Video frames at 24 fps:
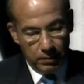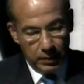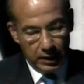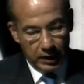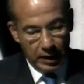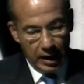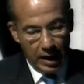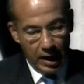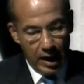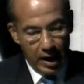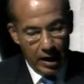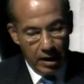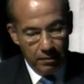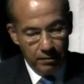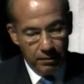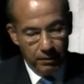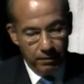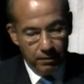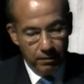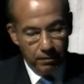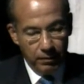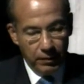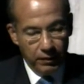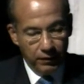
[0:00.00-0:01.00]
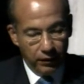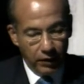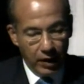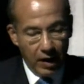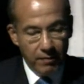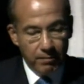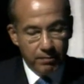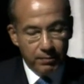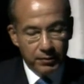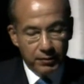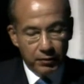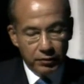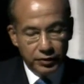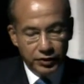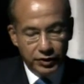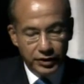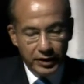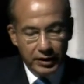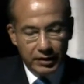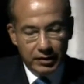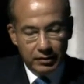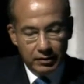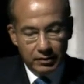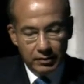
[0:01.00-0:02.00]
But before I
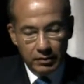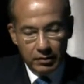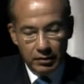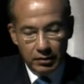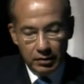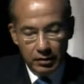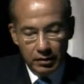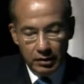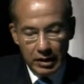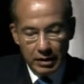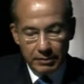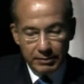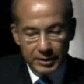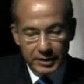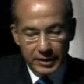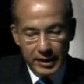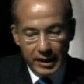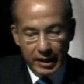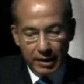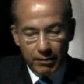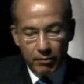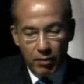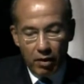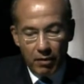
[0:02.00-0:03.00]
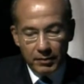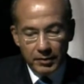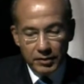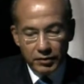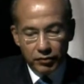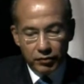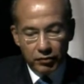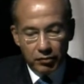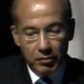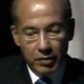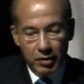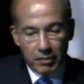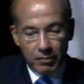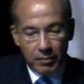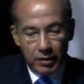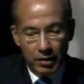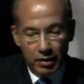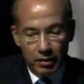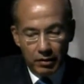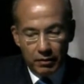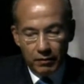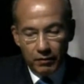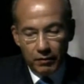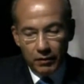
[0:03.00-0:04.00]
proceed, let me take a moment to
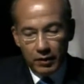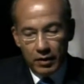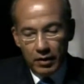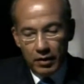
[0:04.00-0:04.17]
remember